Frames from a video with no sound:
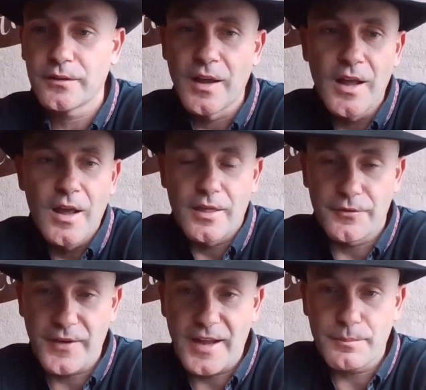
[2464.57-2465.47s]
is
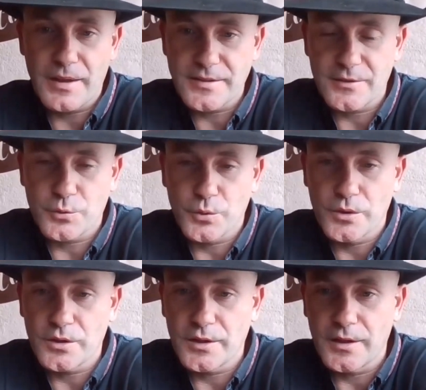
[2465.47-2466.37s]
the fan base has
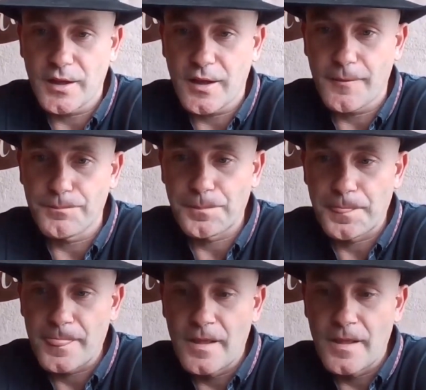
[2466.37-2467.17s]
really that